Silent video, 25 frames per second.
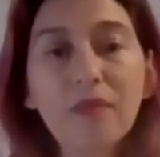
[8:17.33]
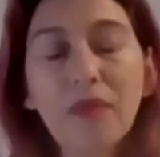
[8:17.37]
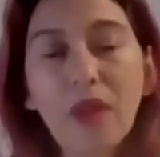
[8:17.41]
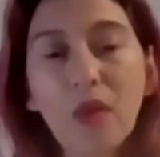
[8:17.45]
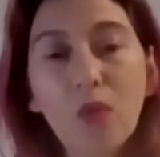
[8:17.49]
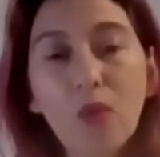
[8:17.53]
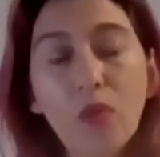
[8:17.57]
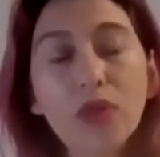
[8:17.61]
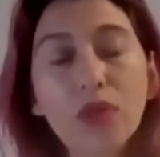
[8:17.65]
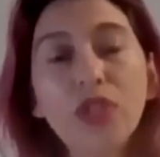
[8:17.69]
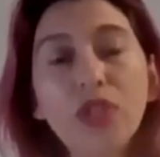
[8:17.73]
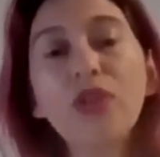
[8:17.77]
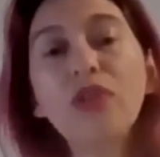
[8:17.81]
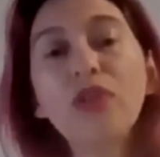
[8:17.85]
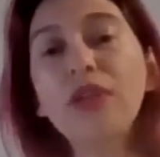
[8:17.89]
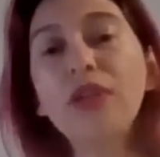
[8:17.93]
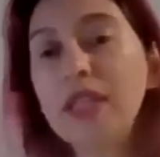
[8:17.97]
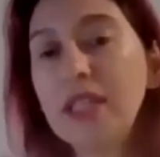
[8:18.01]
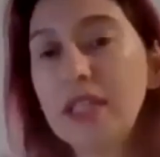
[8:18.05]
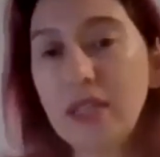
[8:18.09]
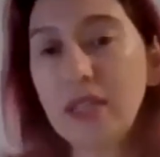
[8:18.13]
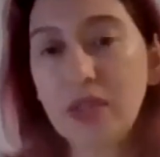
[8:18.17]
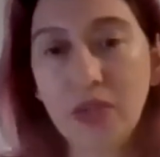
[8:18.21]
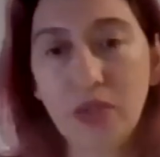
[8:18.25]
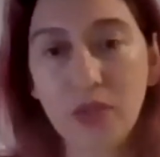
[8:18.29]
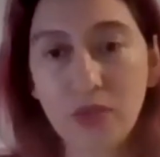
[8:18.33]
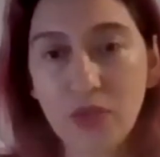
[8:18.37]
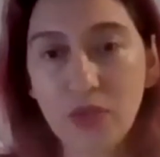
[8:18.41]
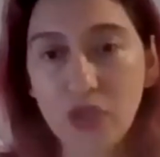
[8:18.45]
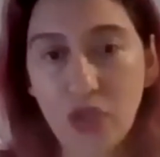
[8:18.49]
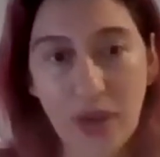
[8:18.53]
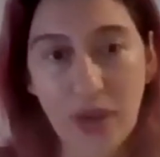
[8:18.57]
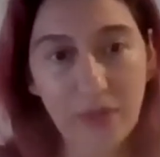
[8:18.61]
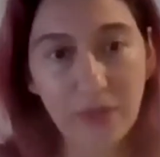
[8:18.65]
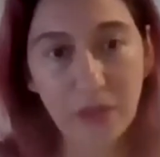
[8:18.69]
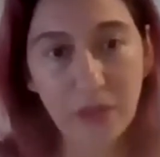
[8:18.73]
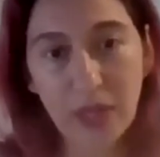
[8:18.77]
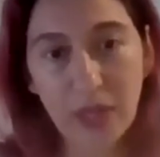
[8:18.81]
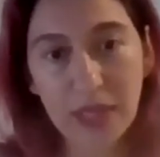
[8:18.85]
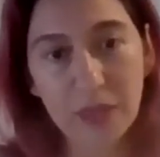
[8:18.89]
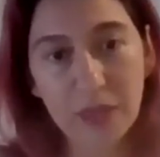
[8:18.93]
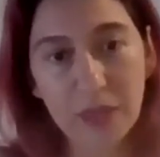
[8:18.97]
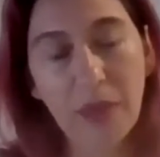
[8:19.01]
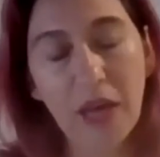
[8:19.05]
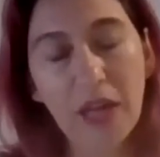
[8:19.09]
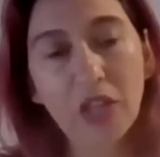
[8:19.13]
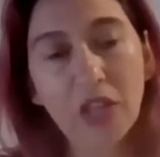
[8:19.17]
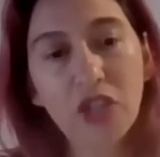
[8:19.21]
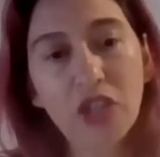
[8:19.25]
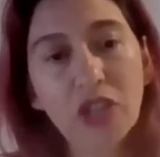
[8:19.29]
We don't need to travel as
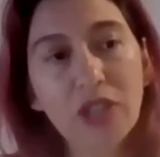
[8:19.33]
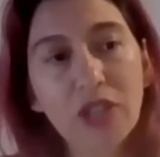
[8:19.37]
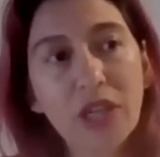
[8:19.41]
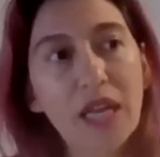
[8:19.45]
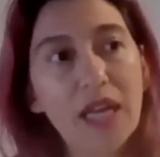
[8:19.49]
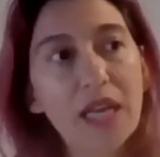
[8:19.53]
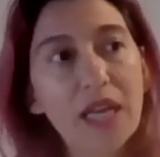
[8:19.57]
much.